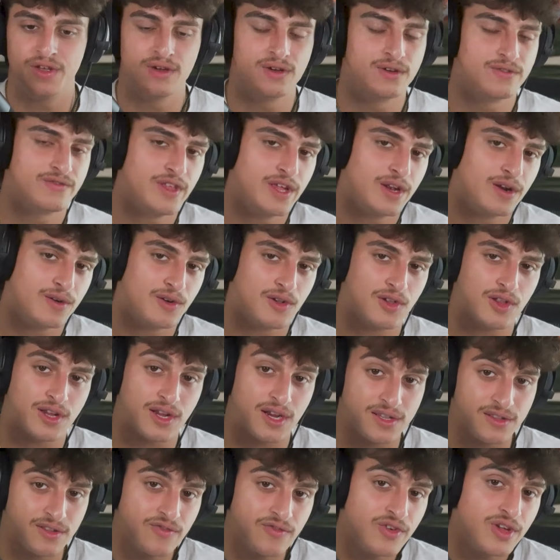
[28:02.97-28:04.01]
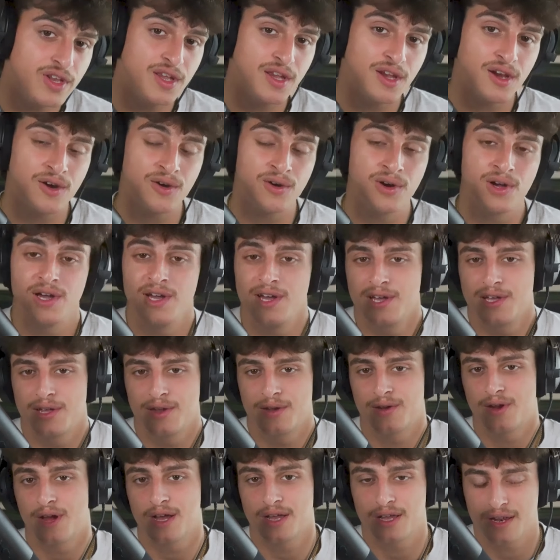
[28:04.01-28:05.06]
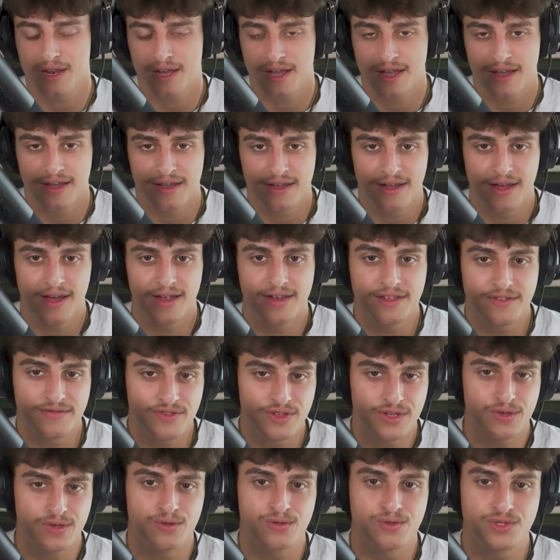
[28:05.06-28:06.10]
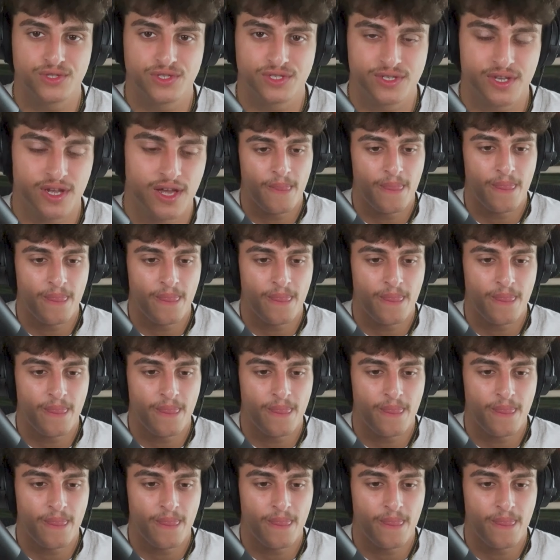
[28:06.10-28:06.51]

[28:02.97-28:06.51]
If they don't click on the video, you're not going to get any views.